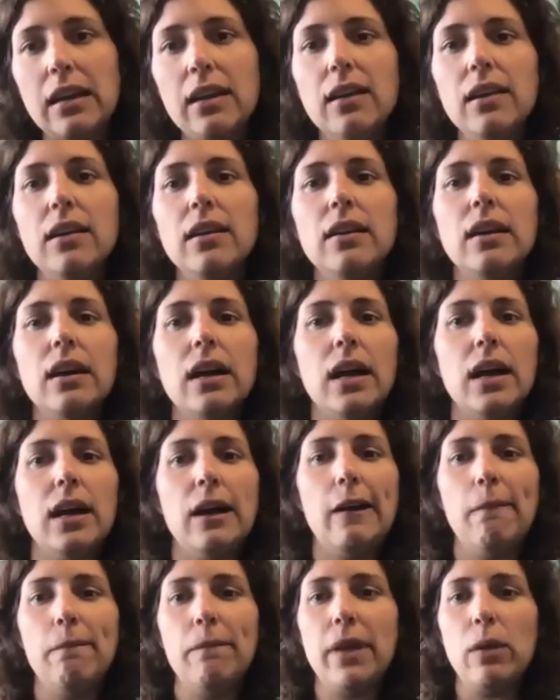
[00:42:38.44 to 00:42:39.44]
we talk
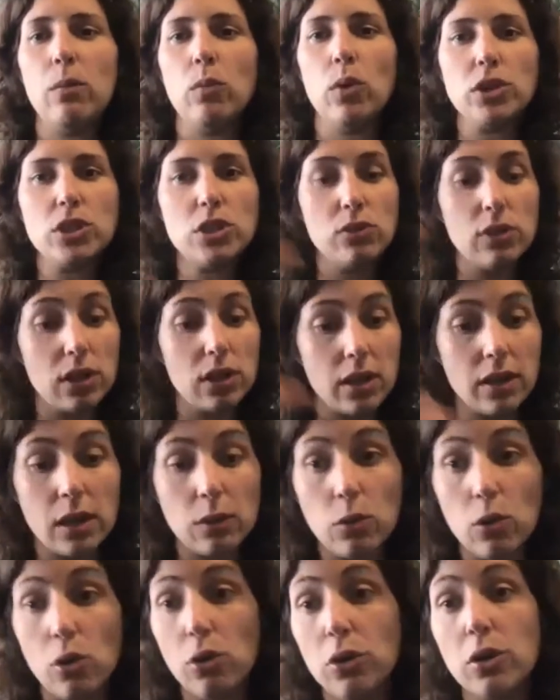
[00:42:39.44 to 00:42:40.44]
about like being on the roller
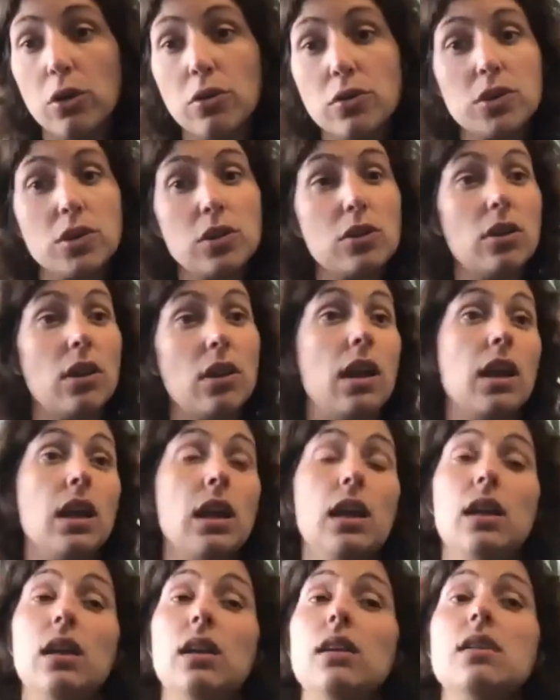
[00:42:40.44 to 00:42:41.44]
coaster a lot on
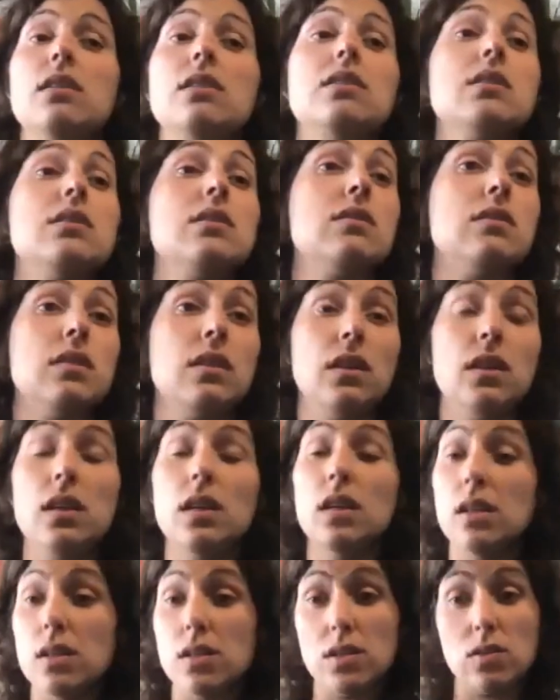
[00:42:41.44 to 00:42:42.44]
Last Day.
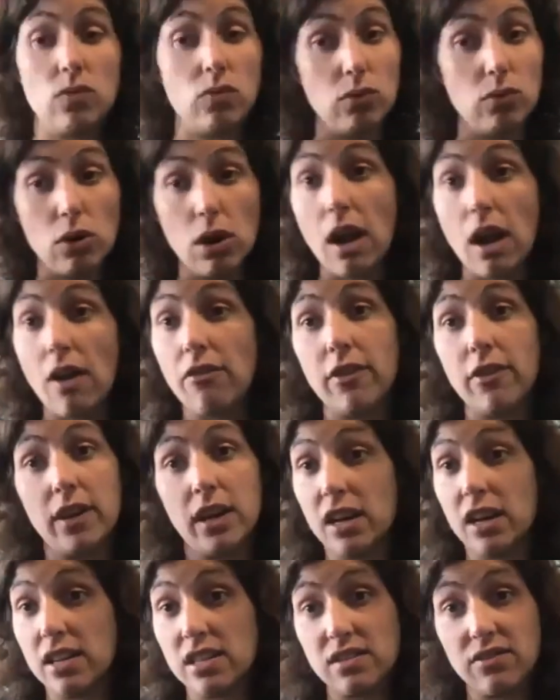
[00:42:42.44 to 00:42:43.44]
Um, and once you get on
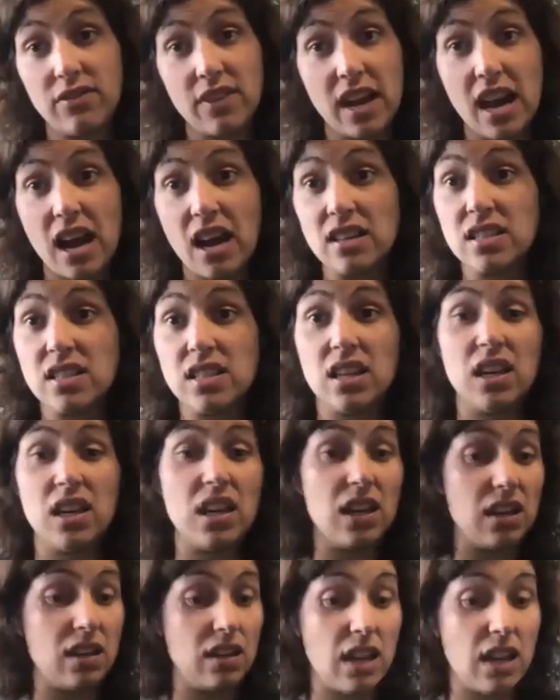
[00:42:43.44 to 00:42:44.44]
that roller coaster, like
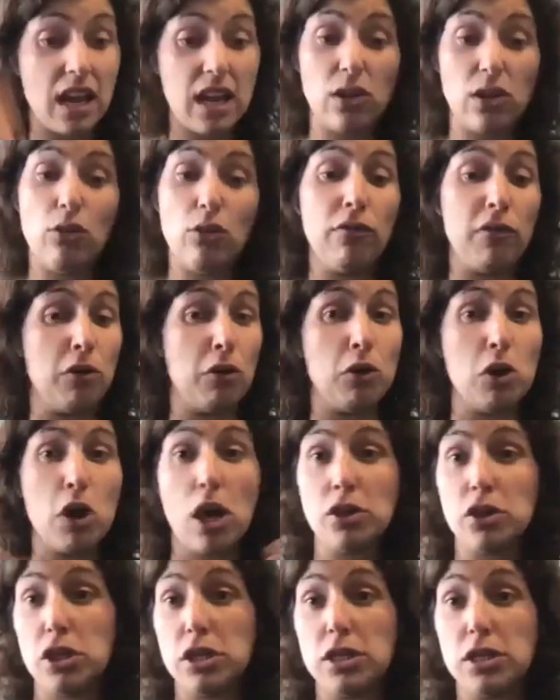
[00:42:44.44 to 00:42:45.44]
it is, it
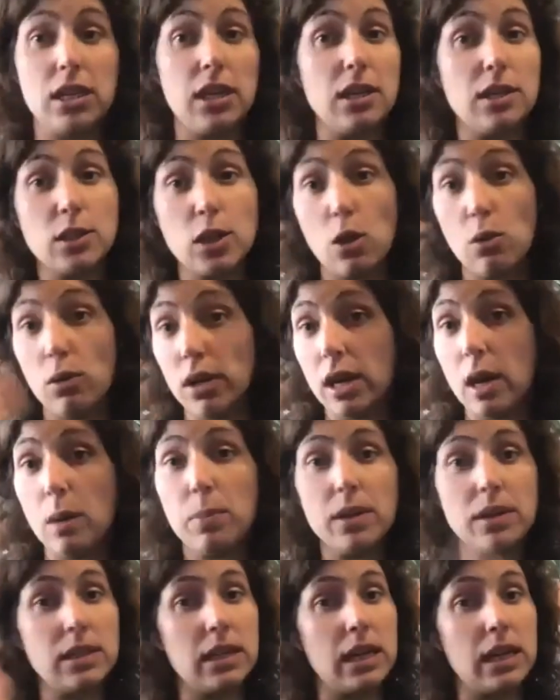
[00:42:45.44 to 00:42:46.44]
is rough, and
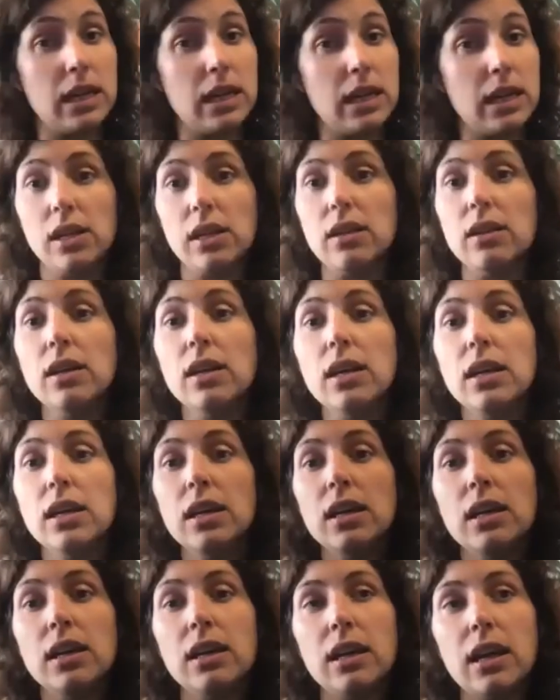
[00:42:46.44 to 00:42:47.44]
it is fast, and
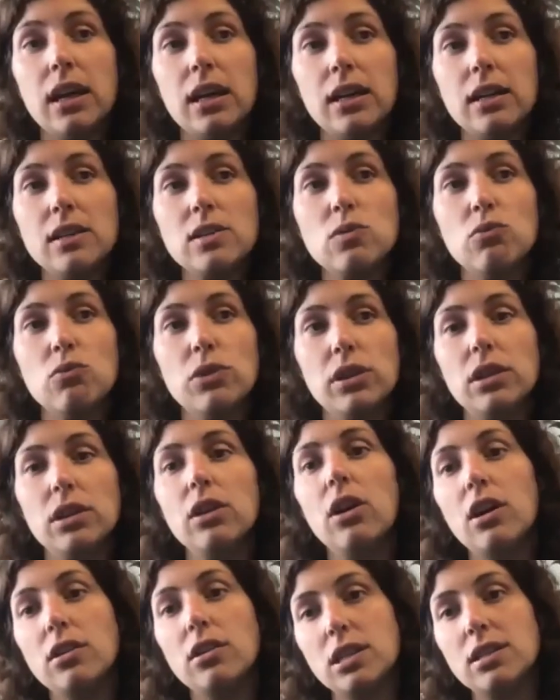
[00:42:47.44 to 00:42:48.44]
it, and you feel
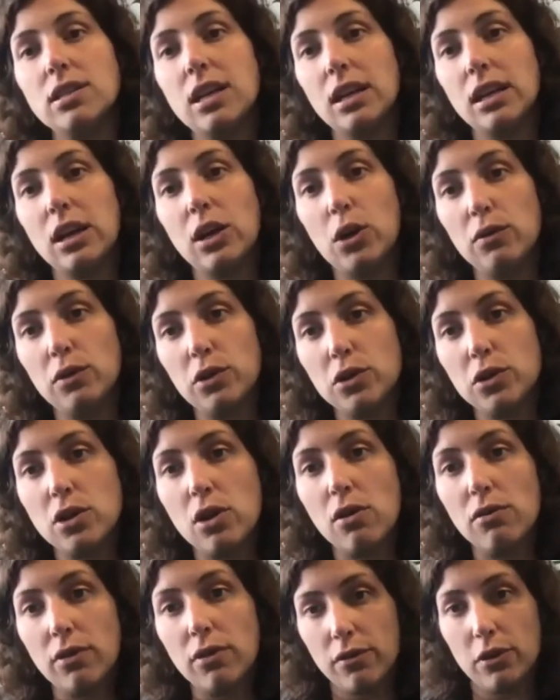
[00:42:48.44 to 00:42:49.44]
nauseous, and it's going
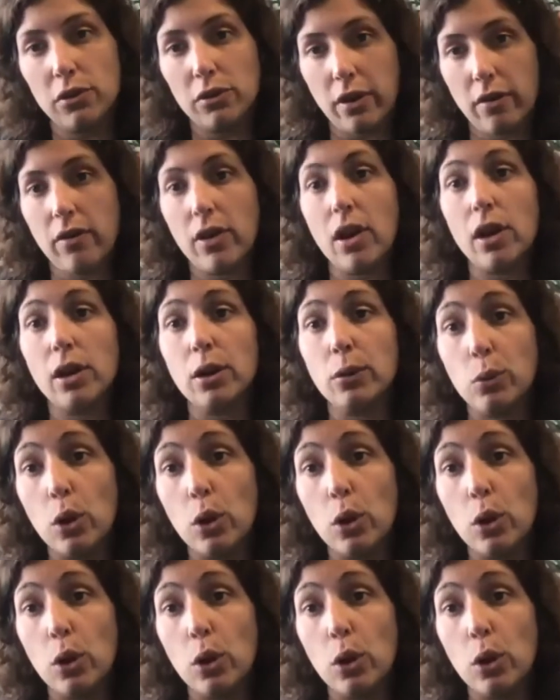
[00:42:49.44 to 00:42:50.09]
up and down, and,